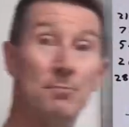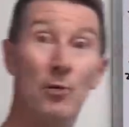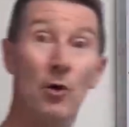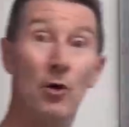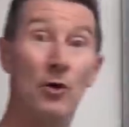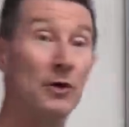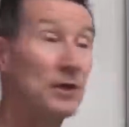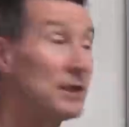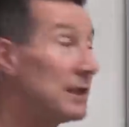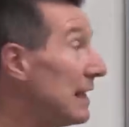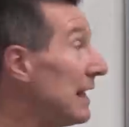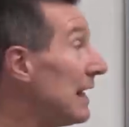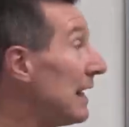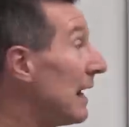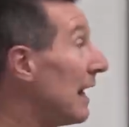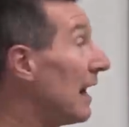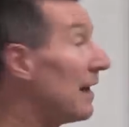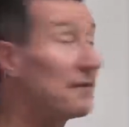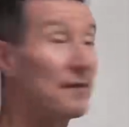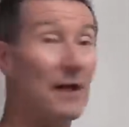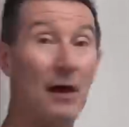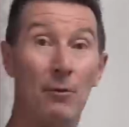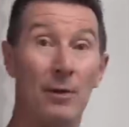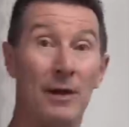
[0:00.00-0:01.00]
per
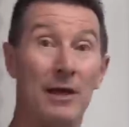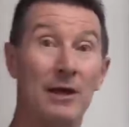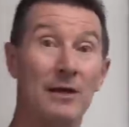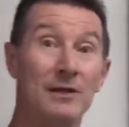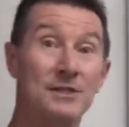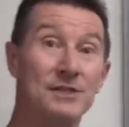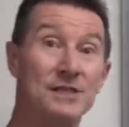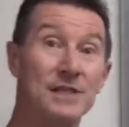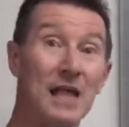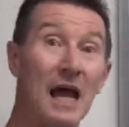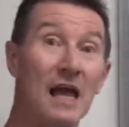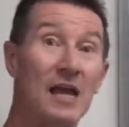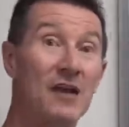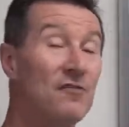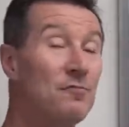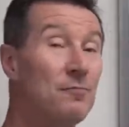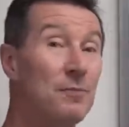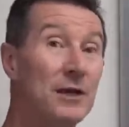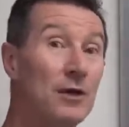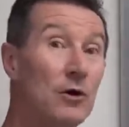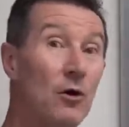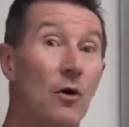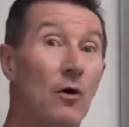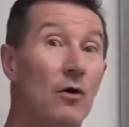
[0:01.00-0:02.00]
year that we're going to save,
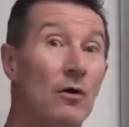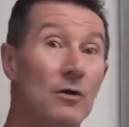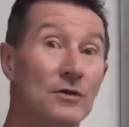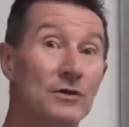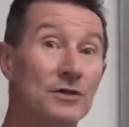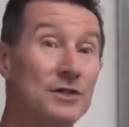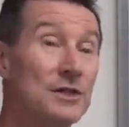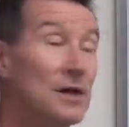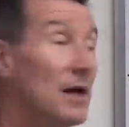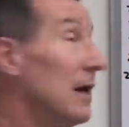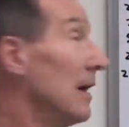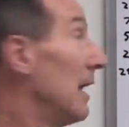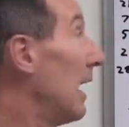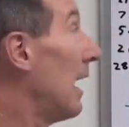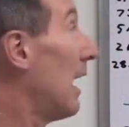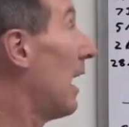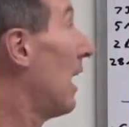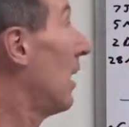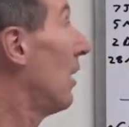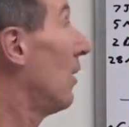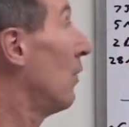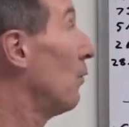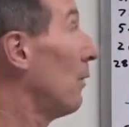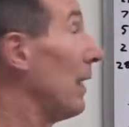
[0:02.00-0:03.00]
because
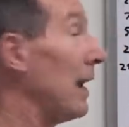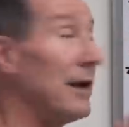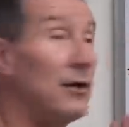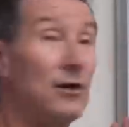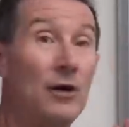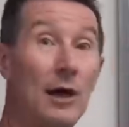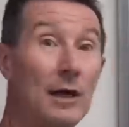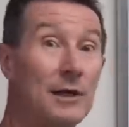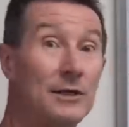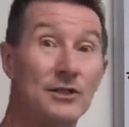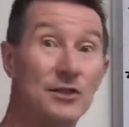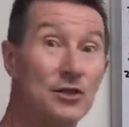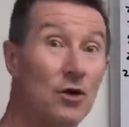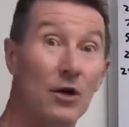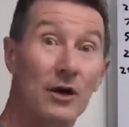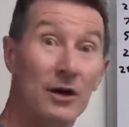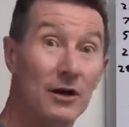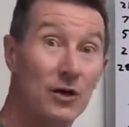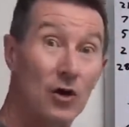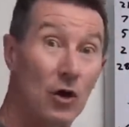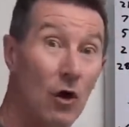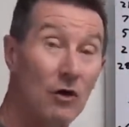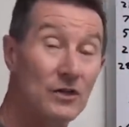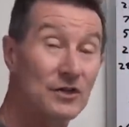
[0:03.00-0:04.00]
when it's not
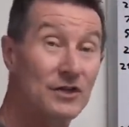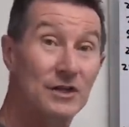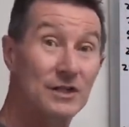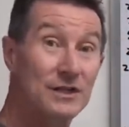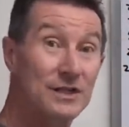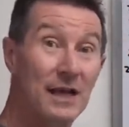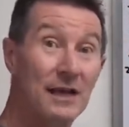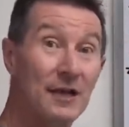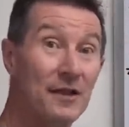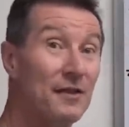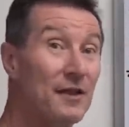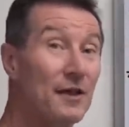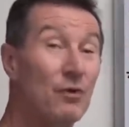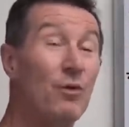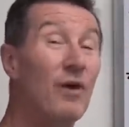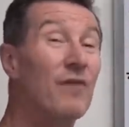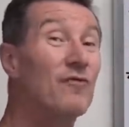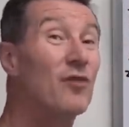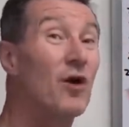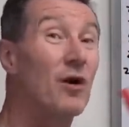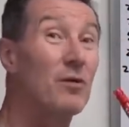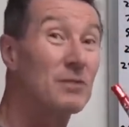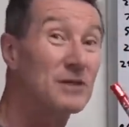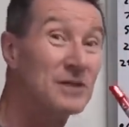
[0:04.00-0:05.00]
going to cost us anything.
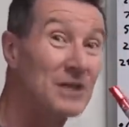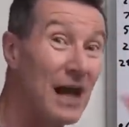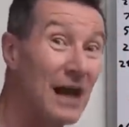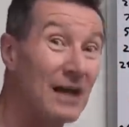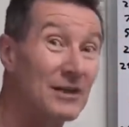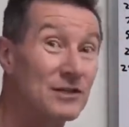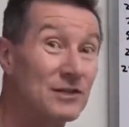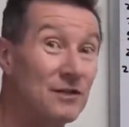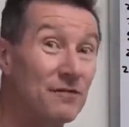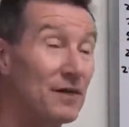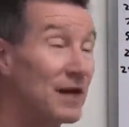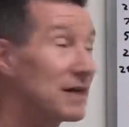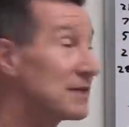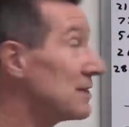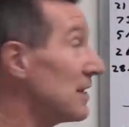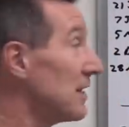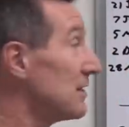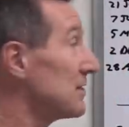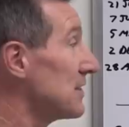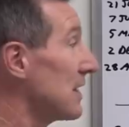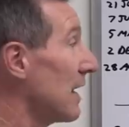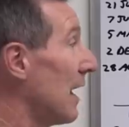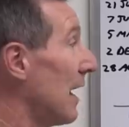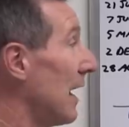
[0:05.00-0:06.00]
We've got tons of
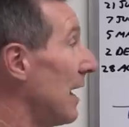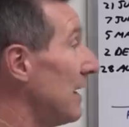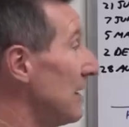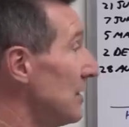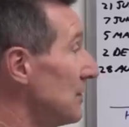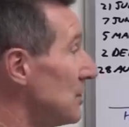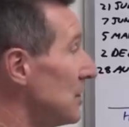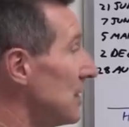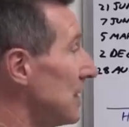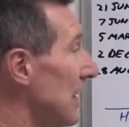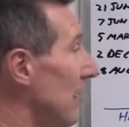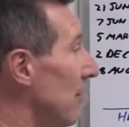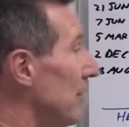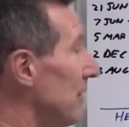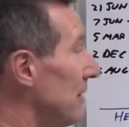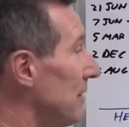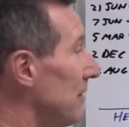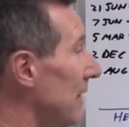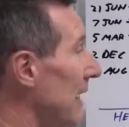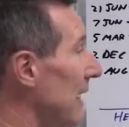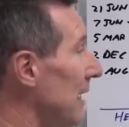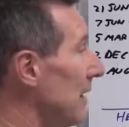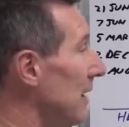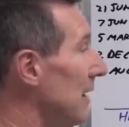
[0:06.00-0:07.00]
excess energy, going to
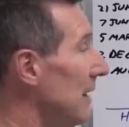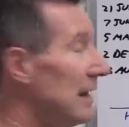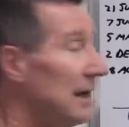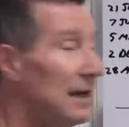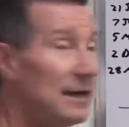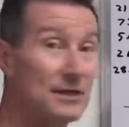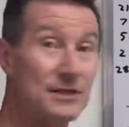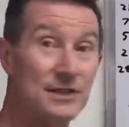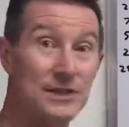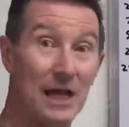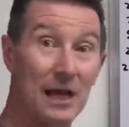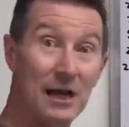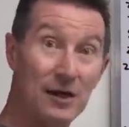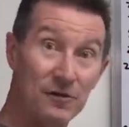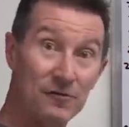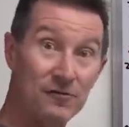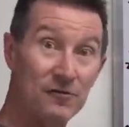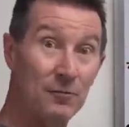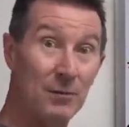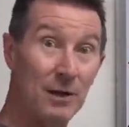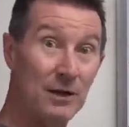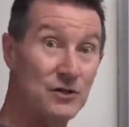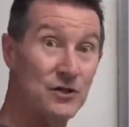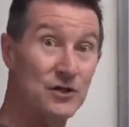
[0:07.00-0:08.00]
that in a second,
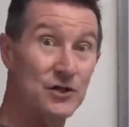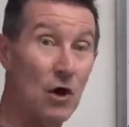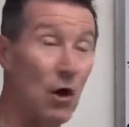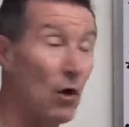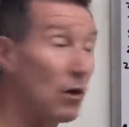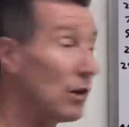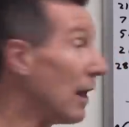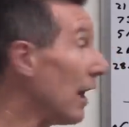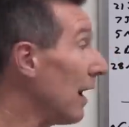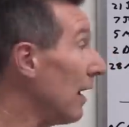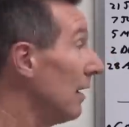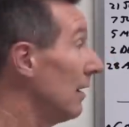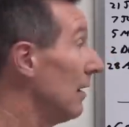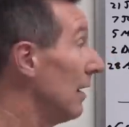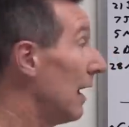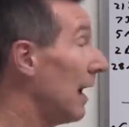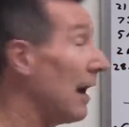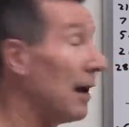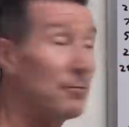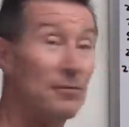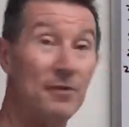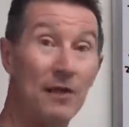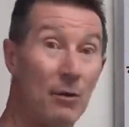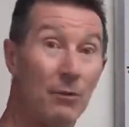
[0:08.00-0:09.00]
from our solar
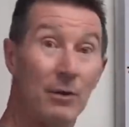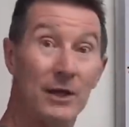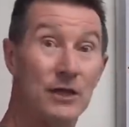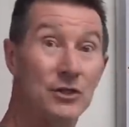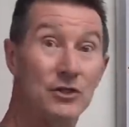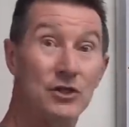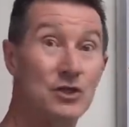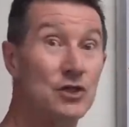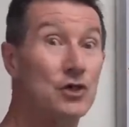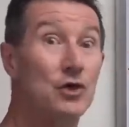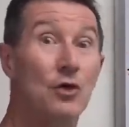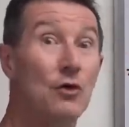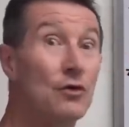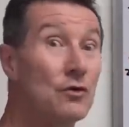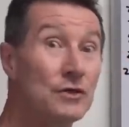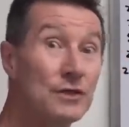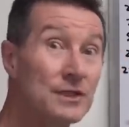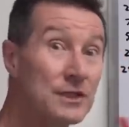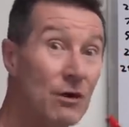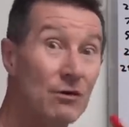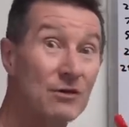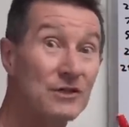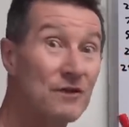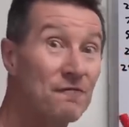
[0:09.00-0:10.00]
that we can just use.
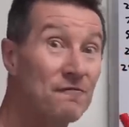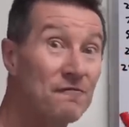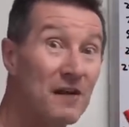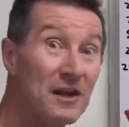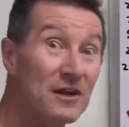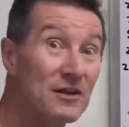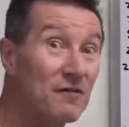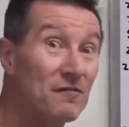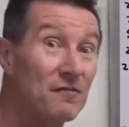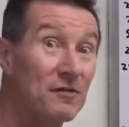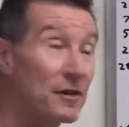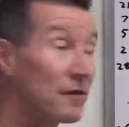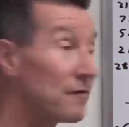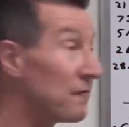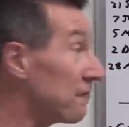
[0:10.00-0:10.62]
So it's effectively